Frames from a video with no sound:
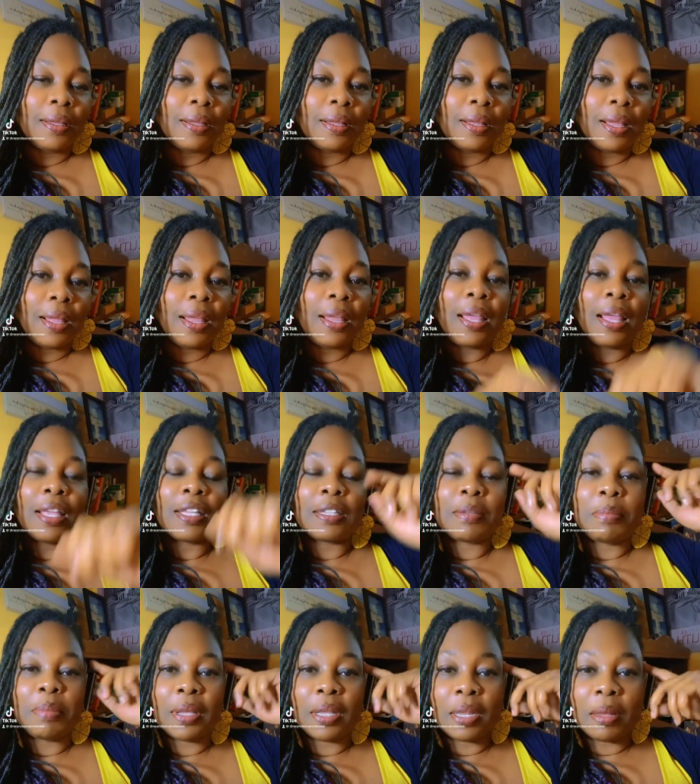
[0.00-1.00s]
it has
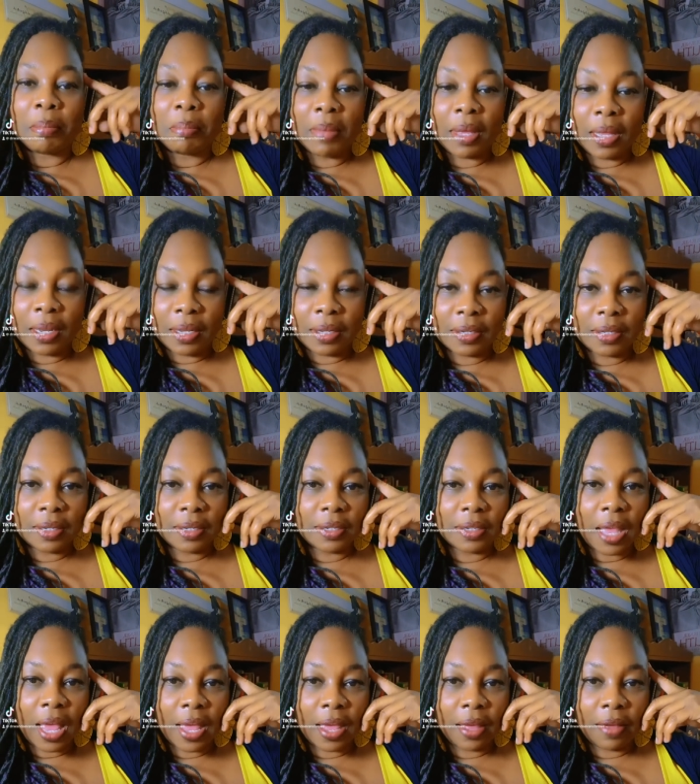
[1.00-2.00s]
been a minute since
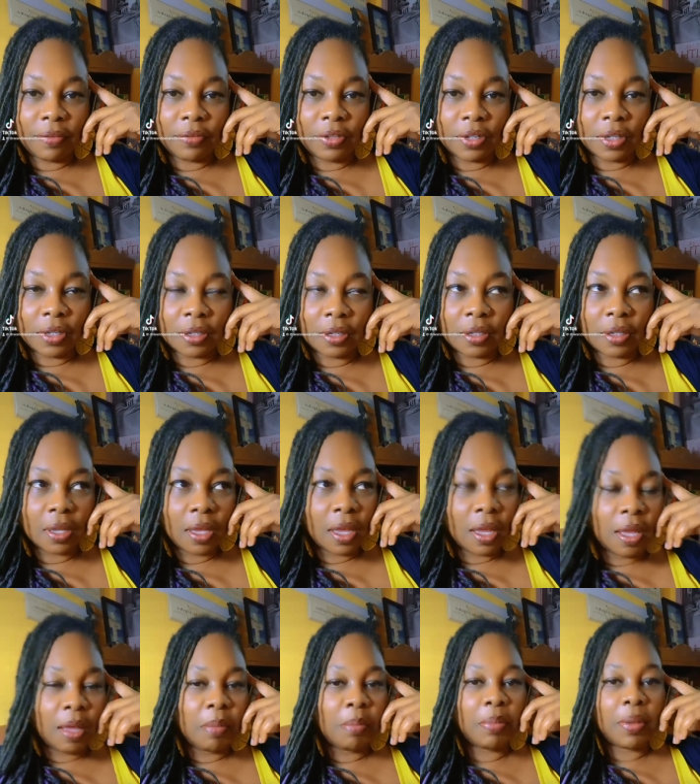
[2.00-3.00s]
I have just
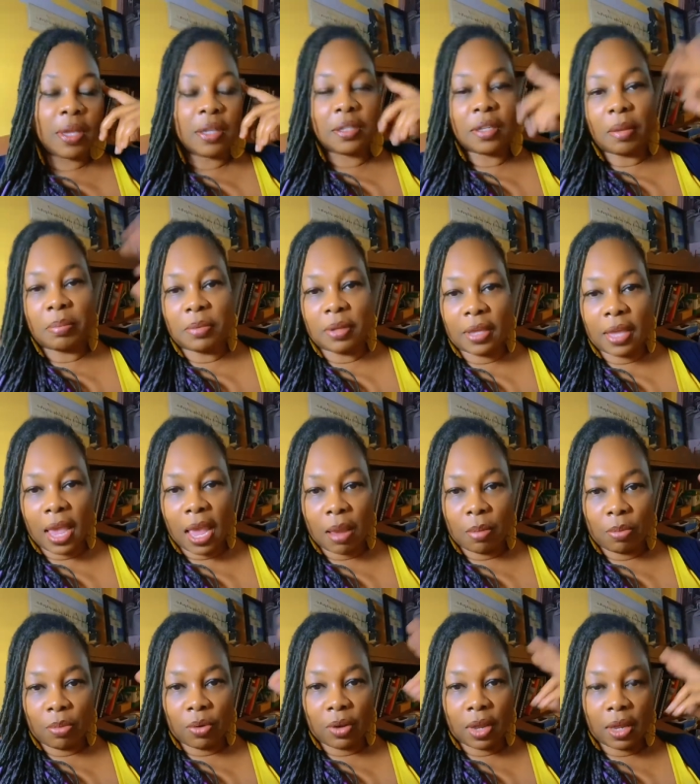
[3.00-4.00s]
picked up the
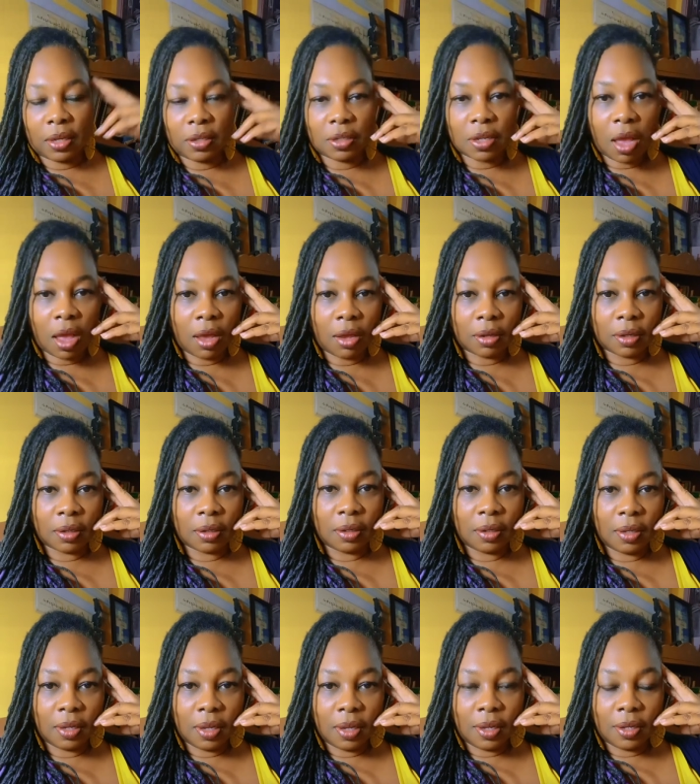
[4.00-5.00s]
camera and talked
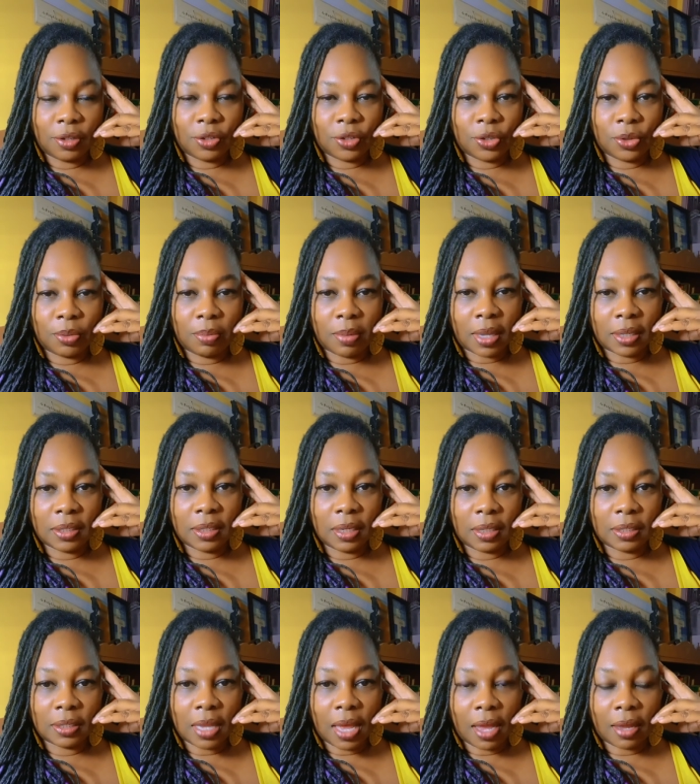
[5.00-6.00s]
to my
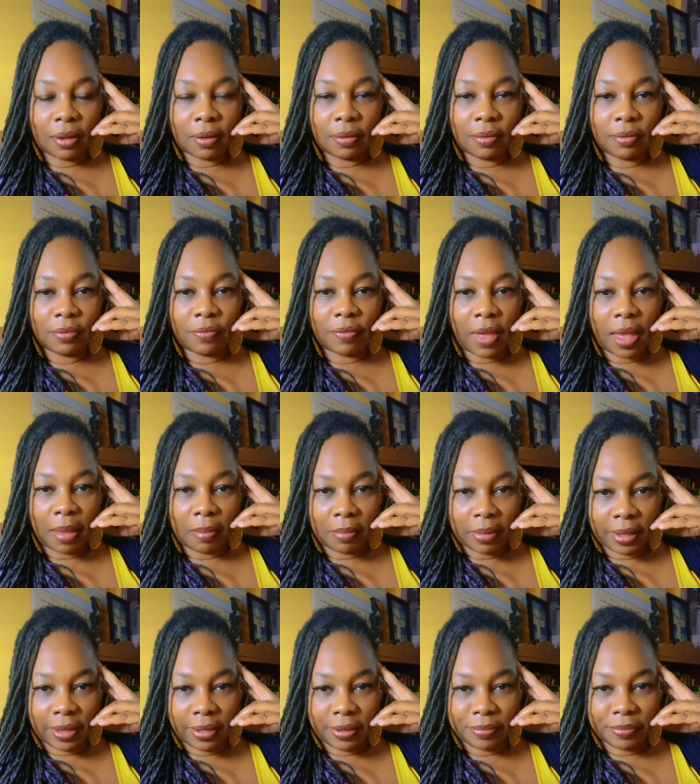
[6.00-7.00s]
TikTok
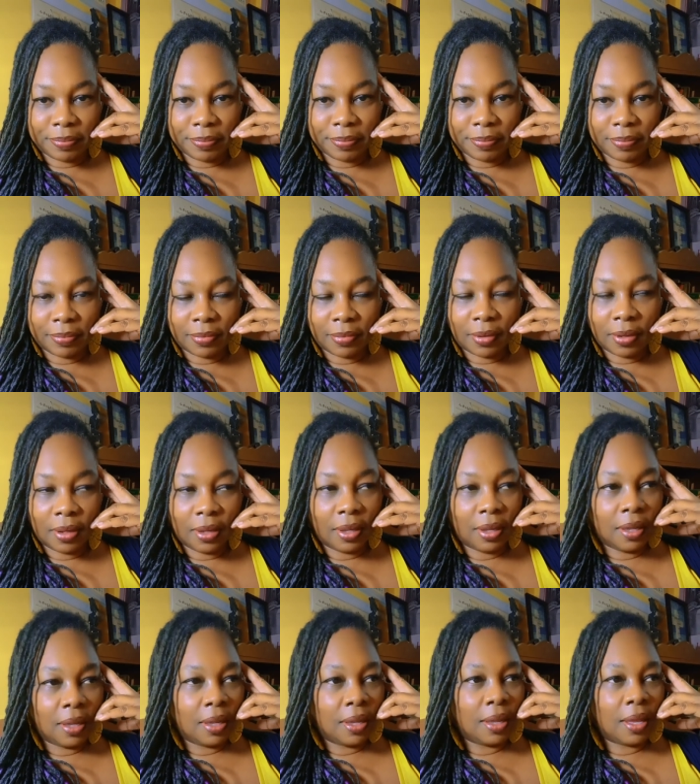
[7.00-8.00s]
family.
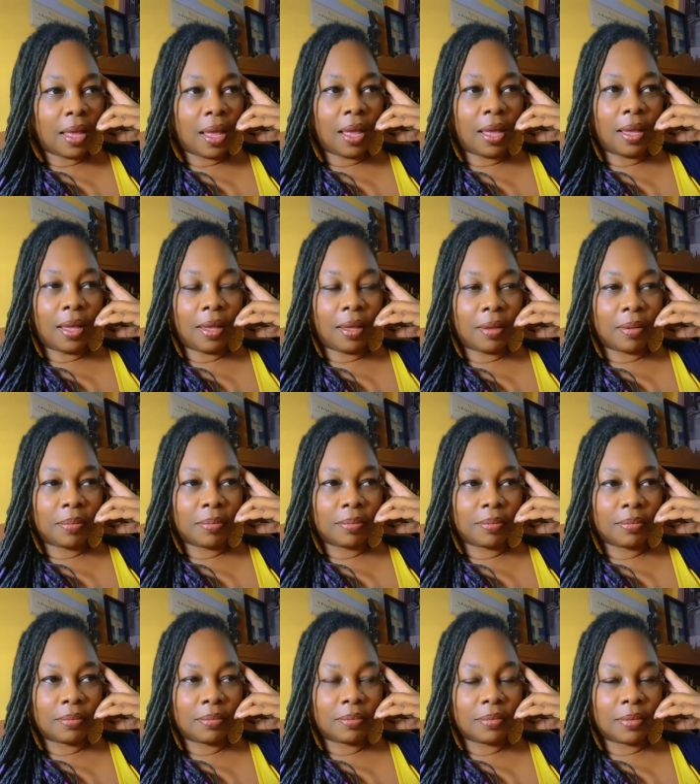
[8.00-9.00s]
Um,
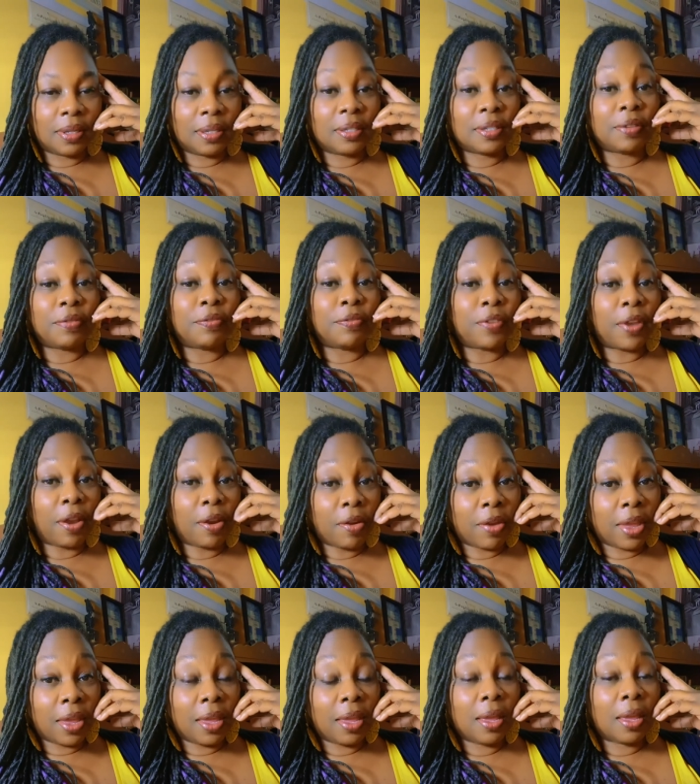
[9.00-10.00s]
it's a
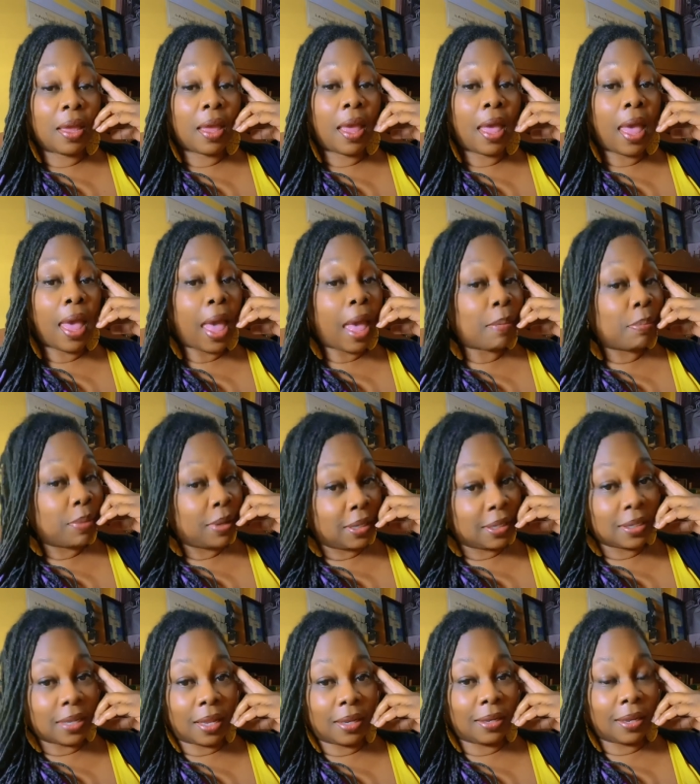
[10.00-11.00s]
very happy
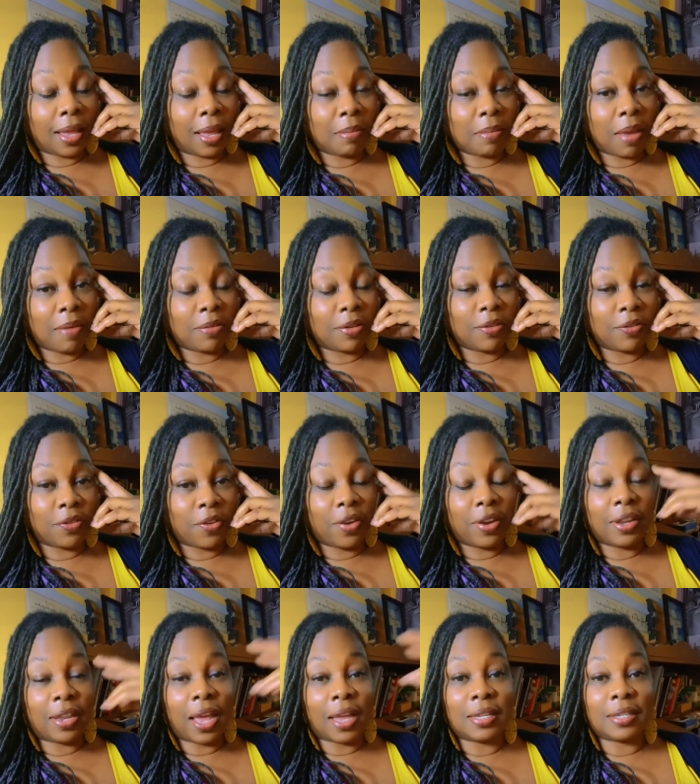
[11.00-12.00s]
Sunday. I'm having a very
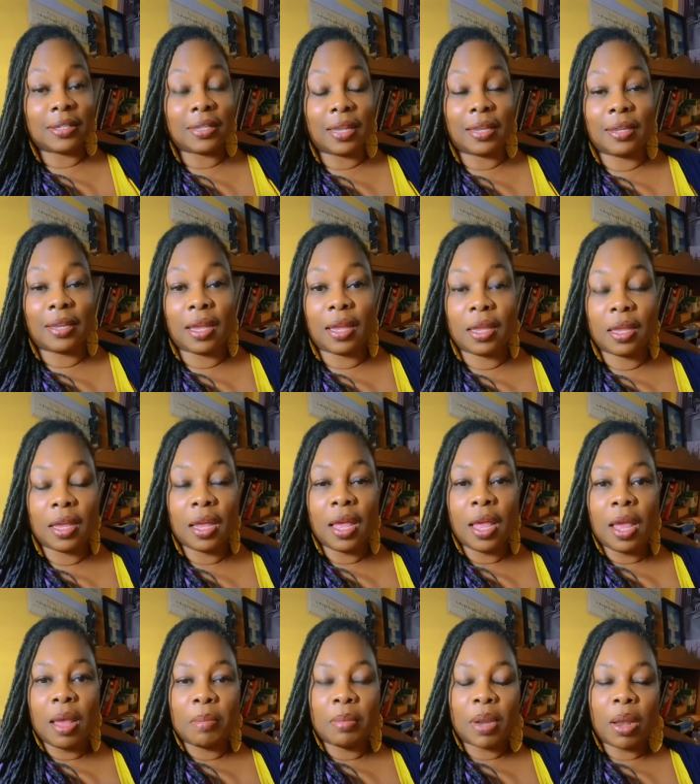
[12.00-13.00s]
nice Sunday.
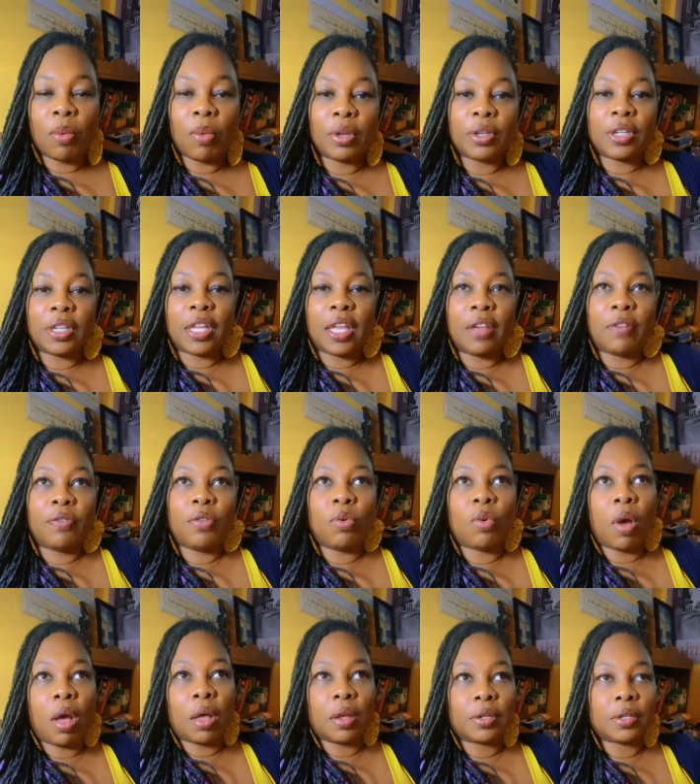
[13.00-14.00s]
But I wanted to give you
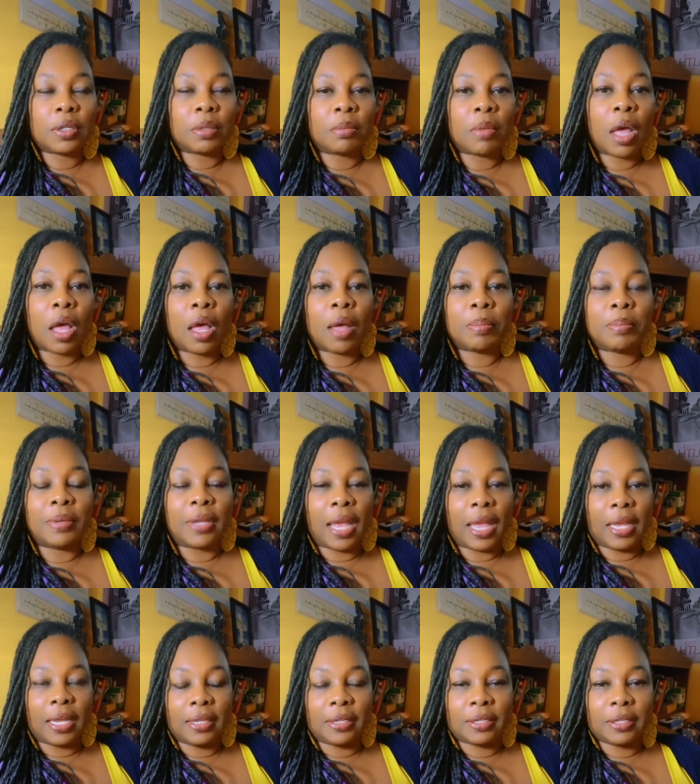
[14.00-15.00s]
all some
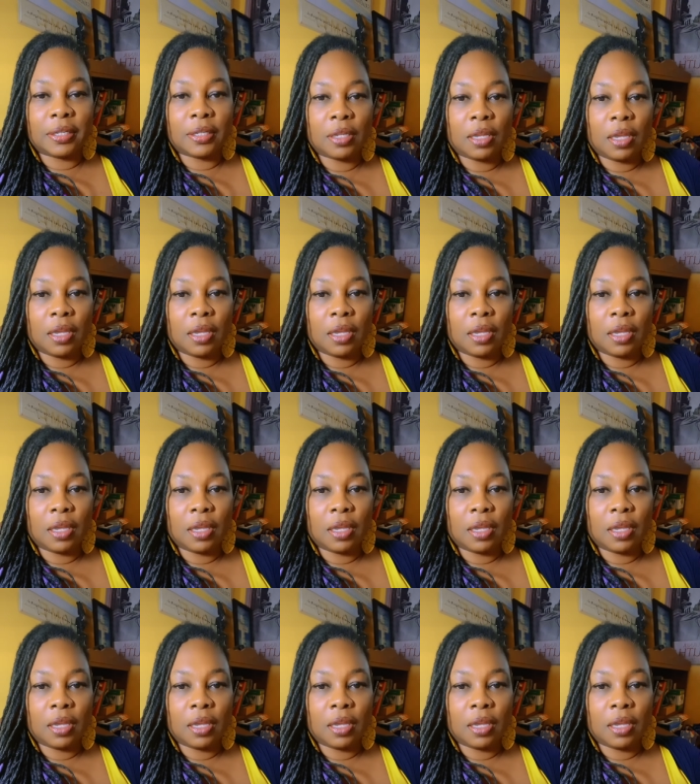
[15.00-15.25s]
updates